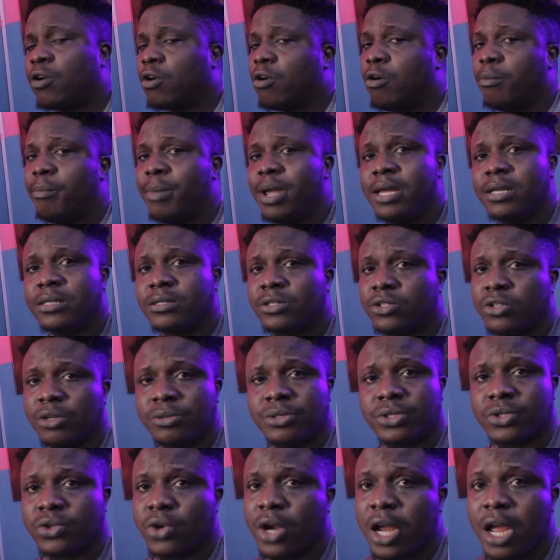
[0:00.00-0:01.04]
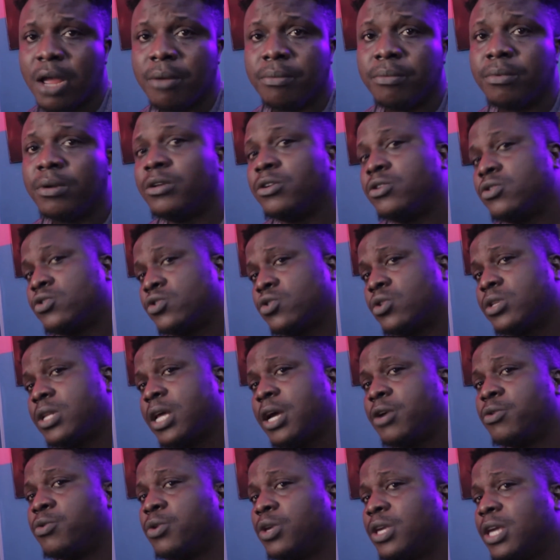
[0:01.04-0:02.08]
comment, subscribe, so
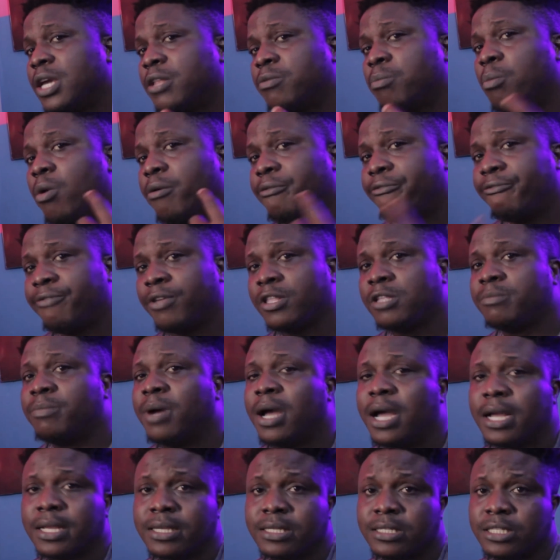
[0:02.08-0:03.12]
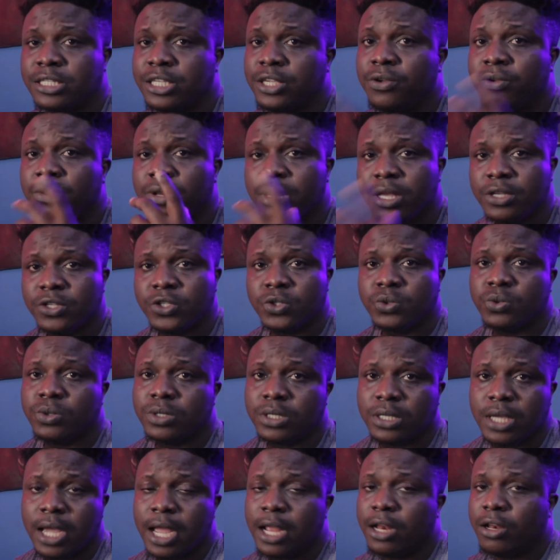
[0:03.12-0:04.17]
that you get more feedback. See you next
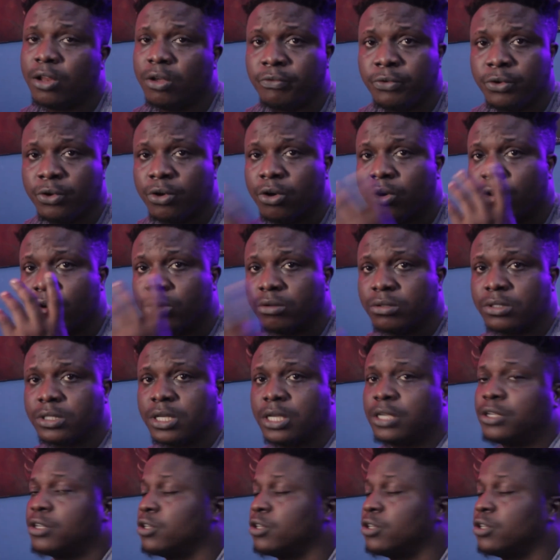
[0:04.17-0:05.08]
week. I love you all. Thank